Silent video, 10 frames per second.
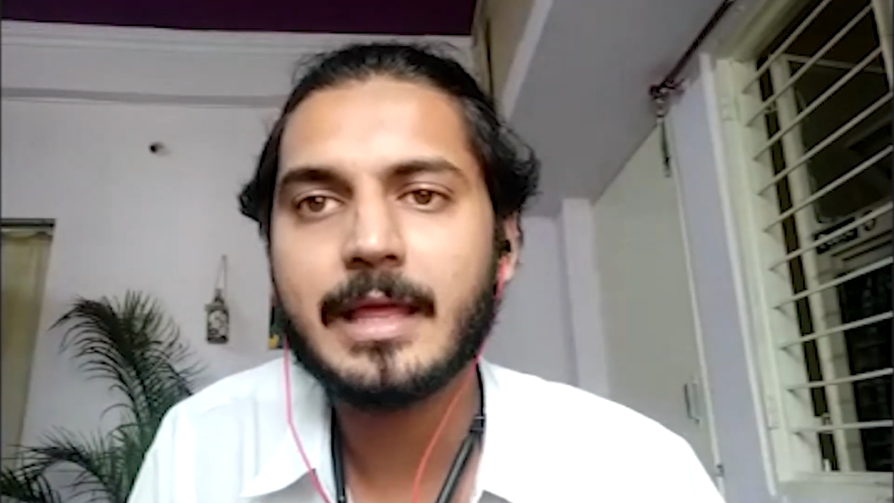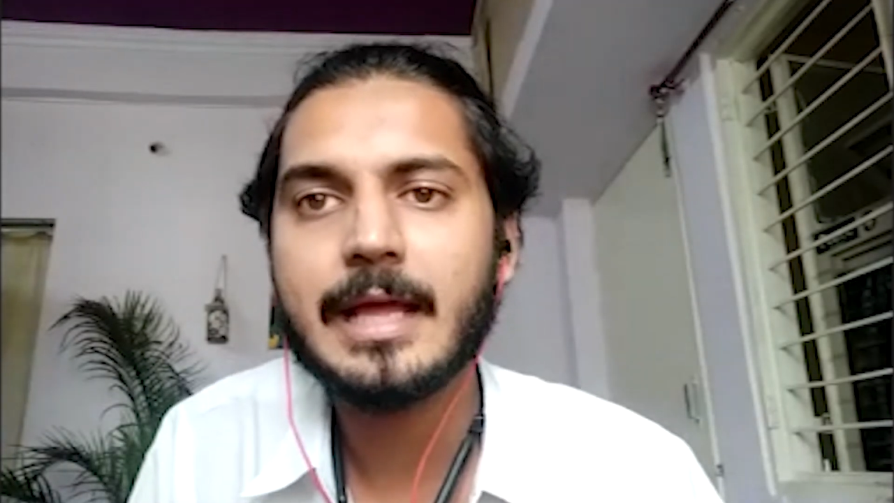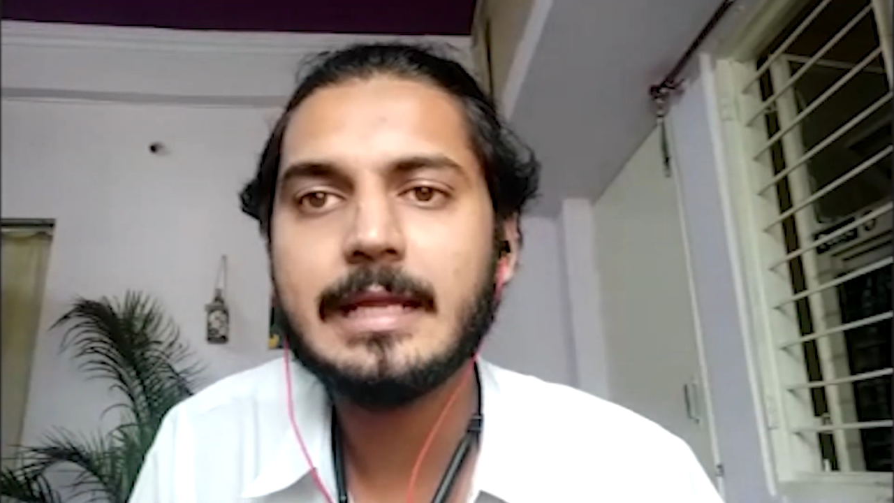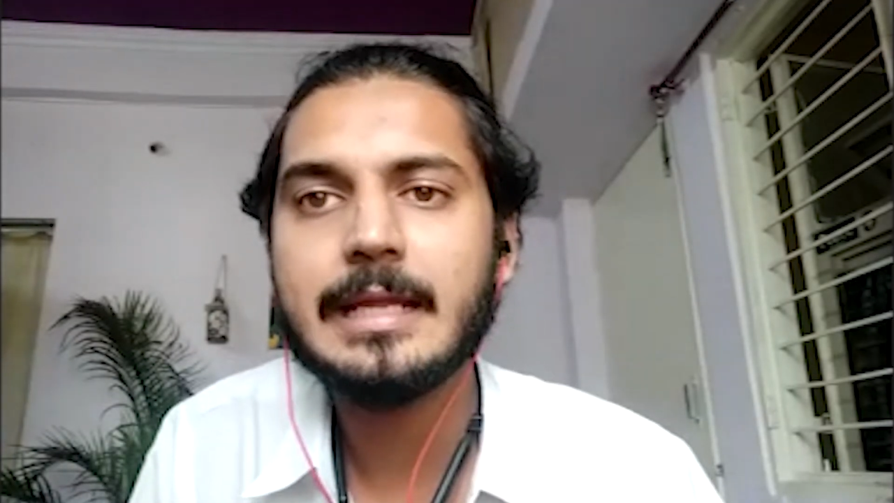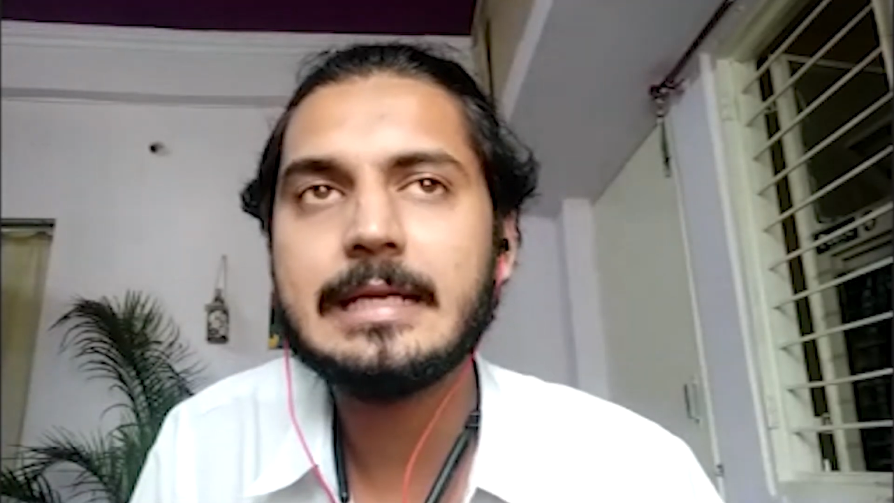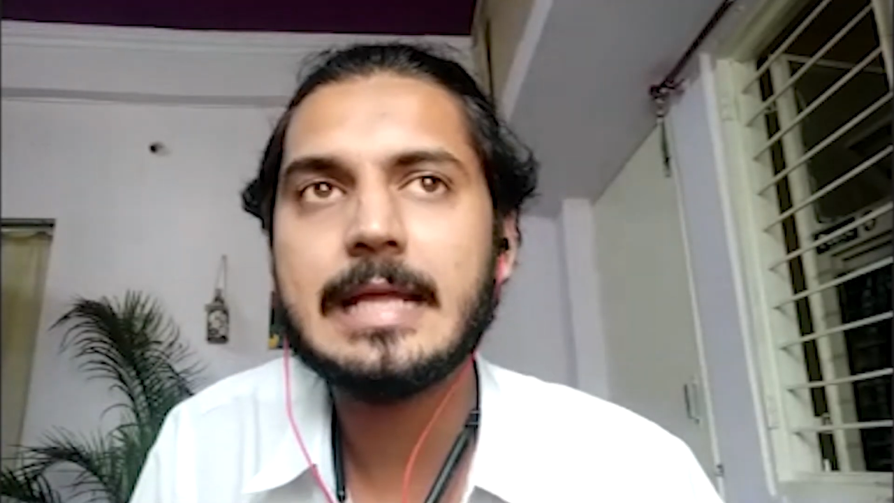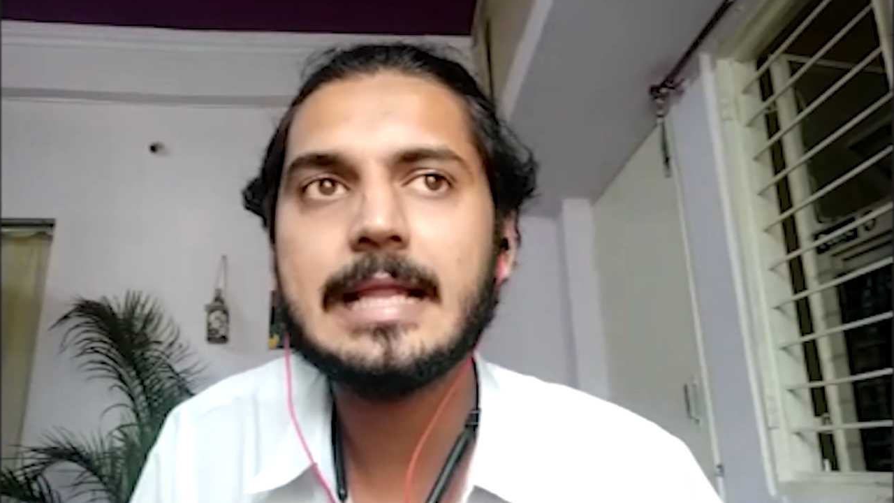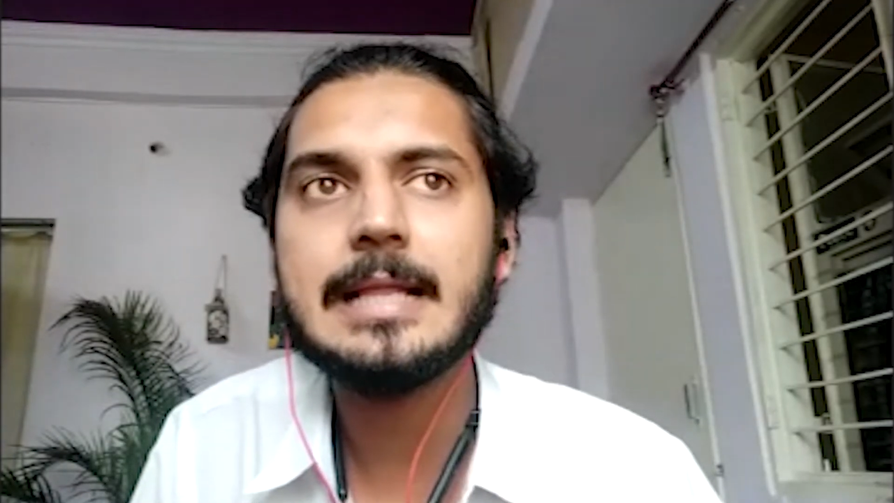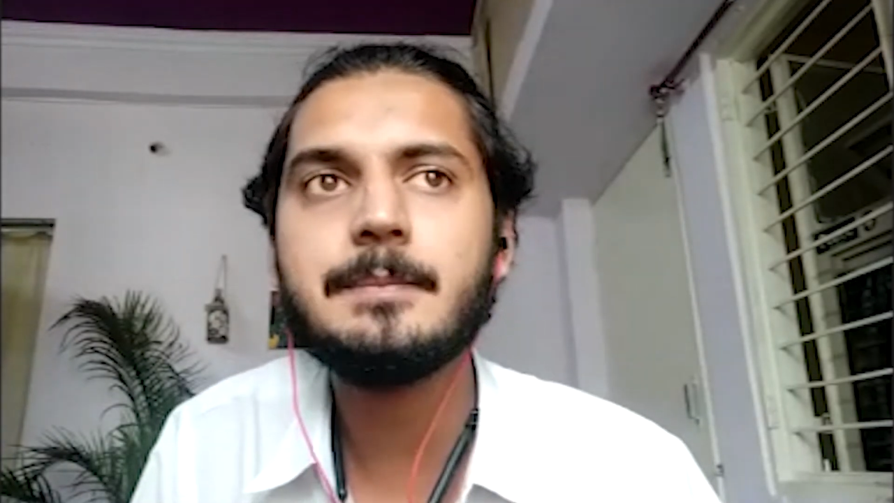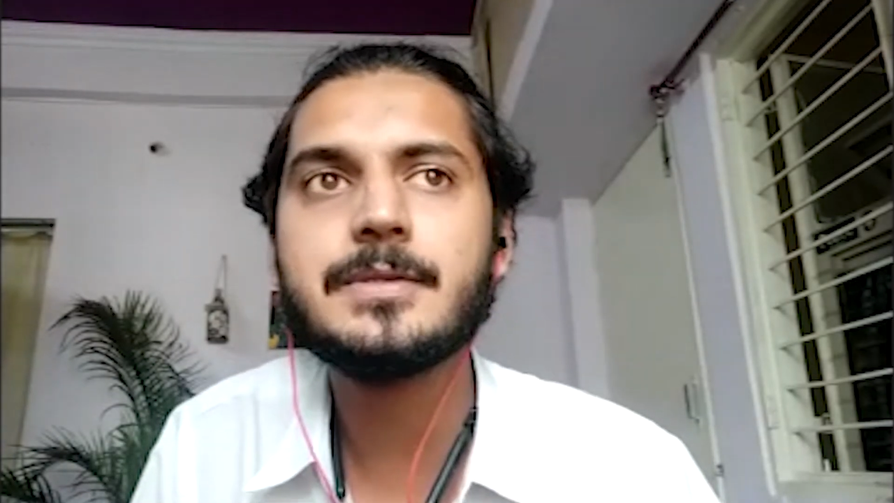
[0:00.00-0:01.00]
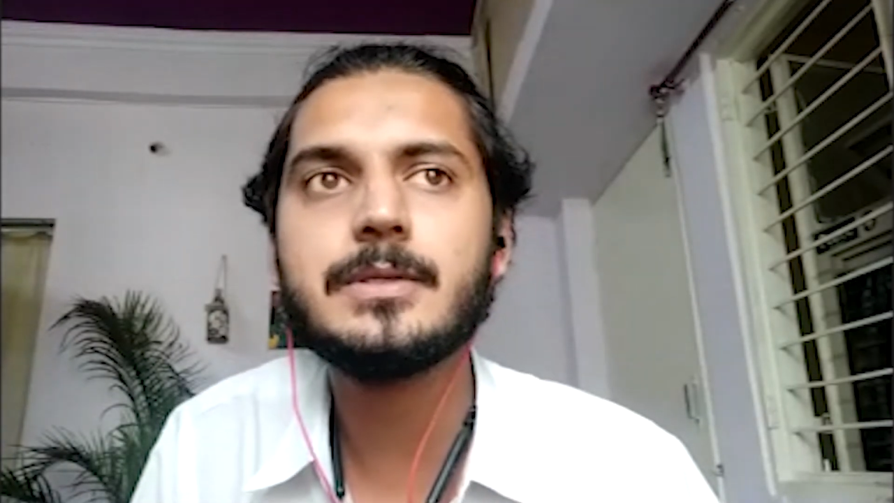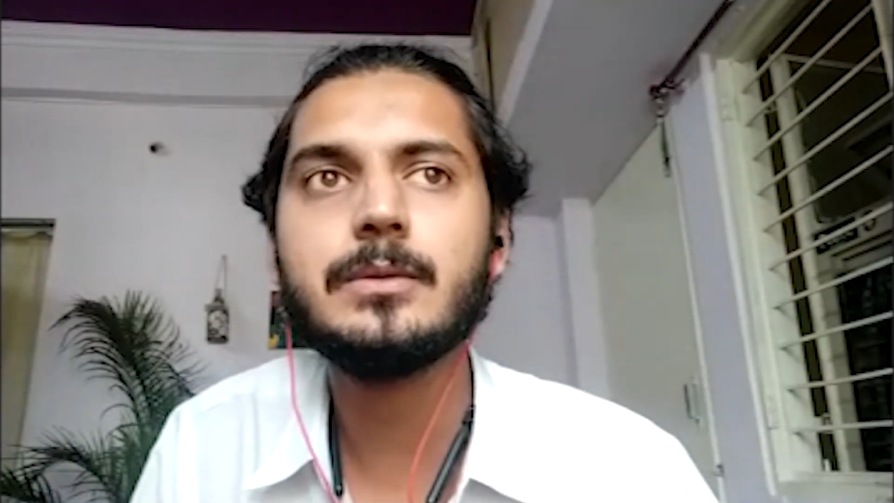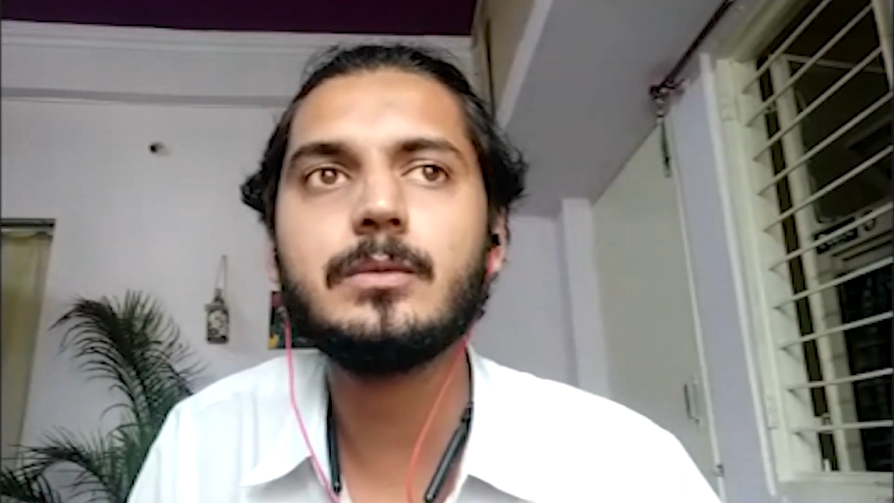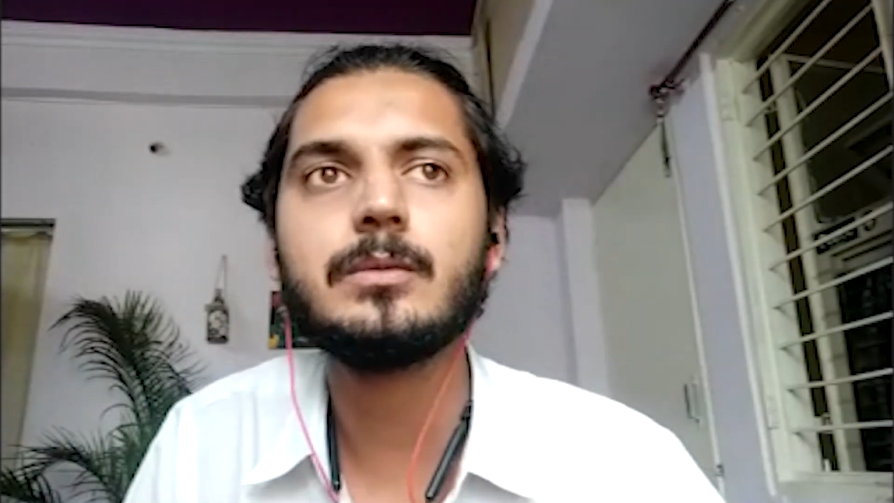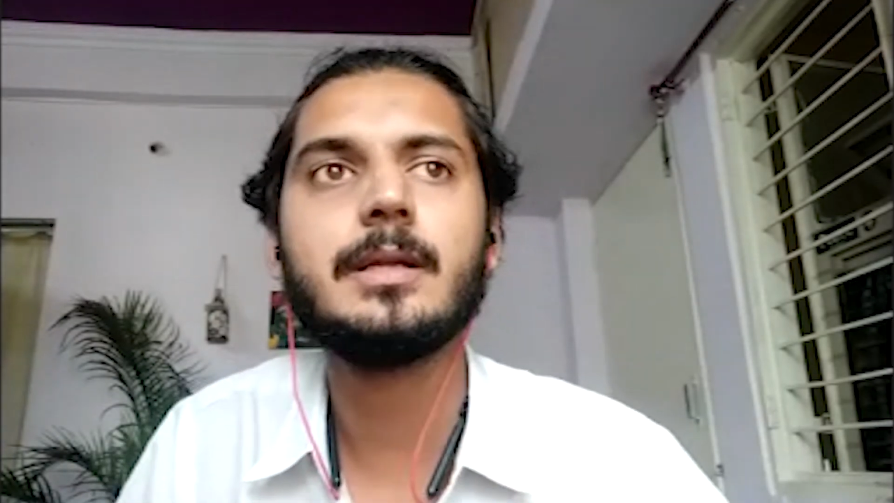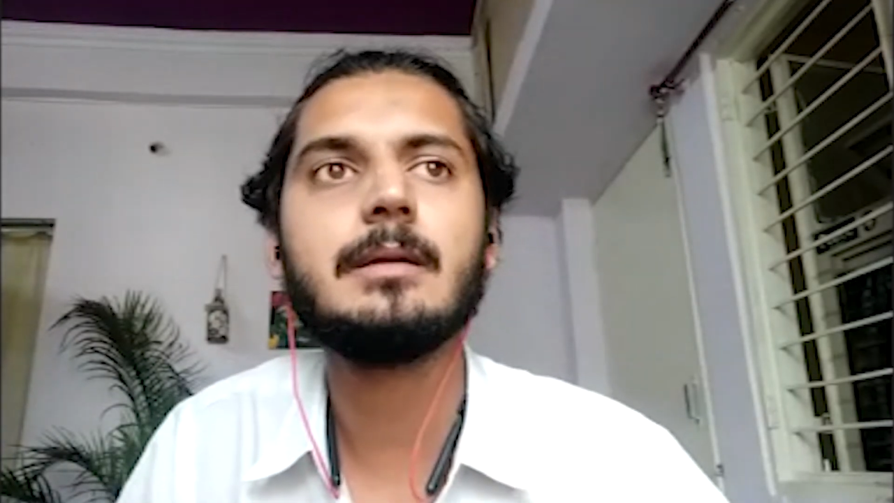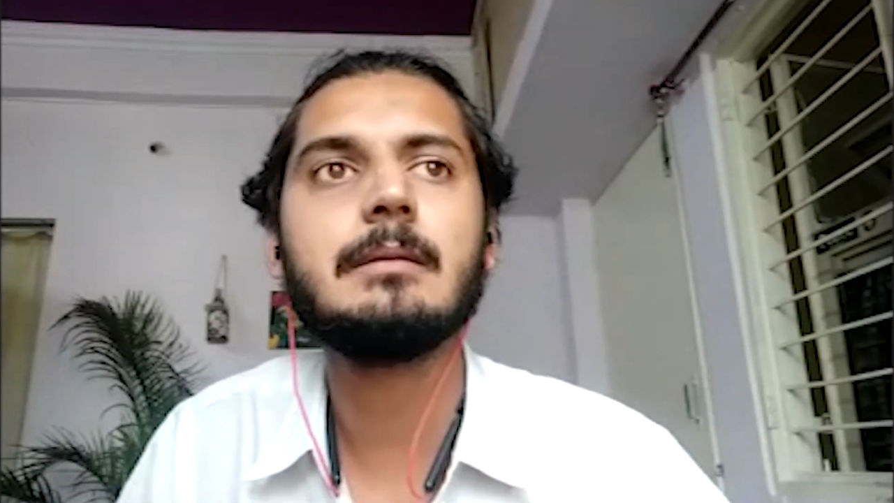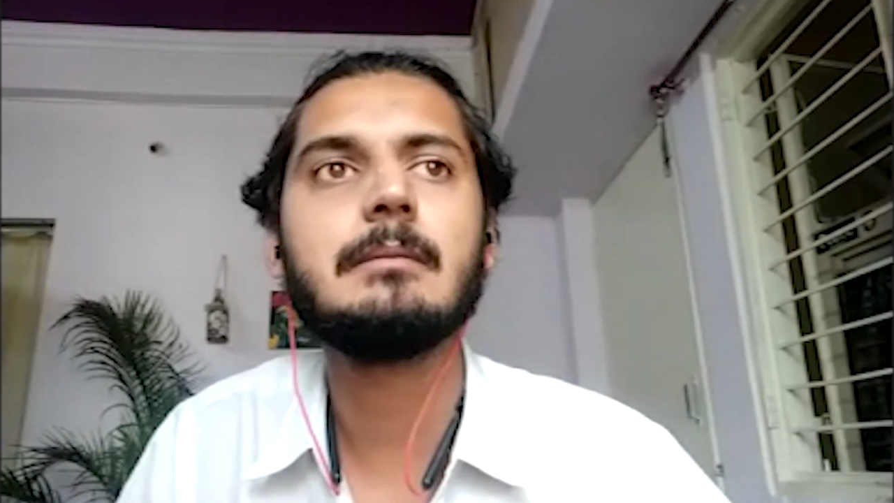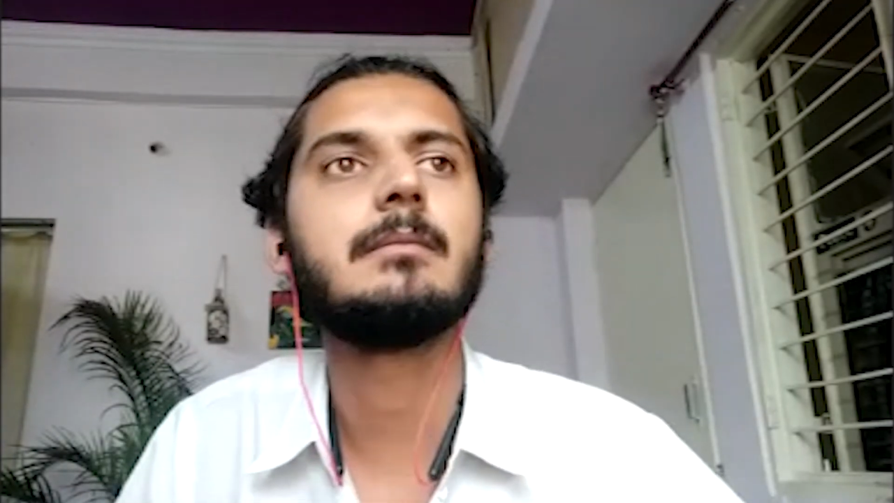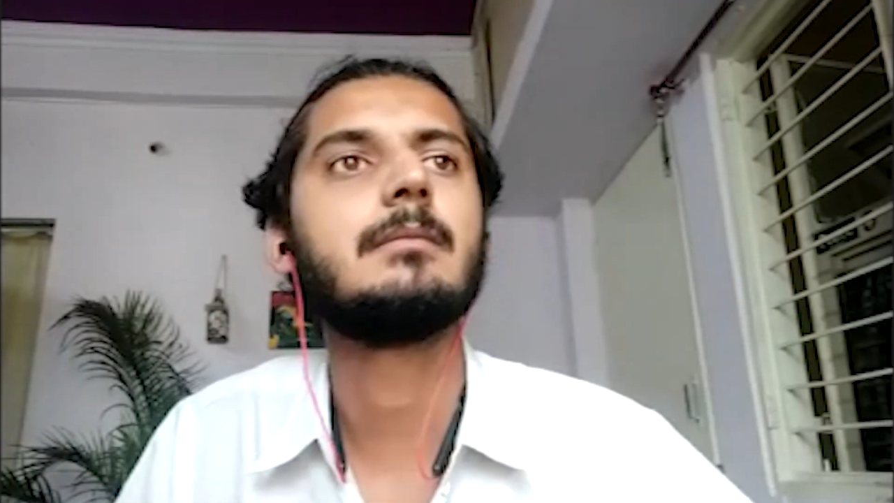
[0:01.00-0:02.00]
and it helps you
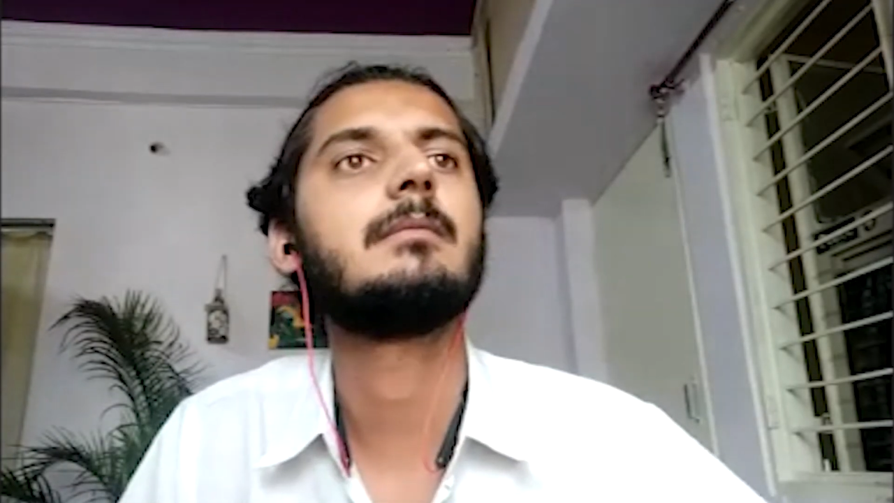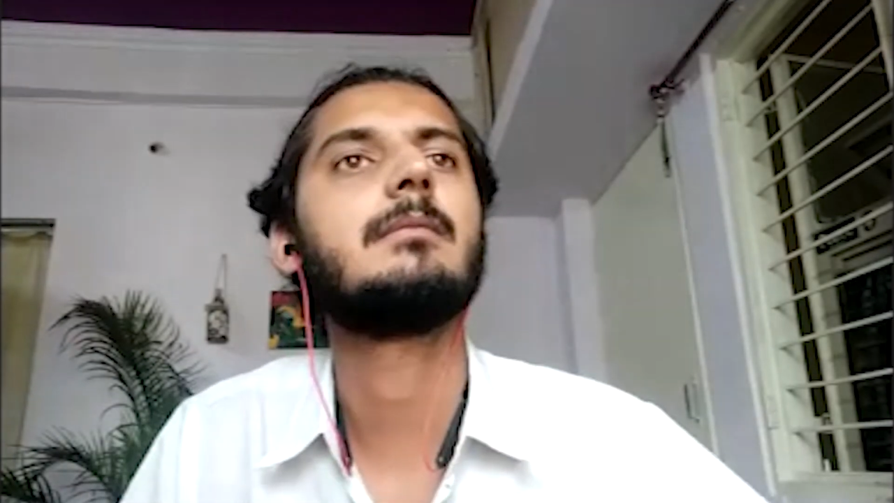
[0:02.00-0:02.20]
in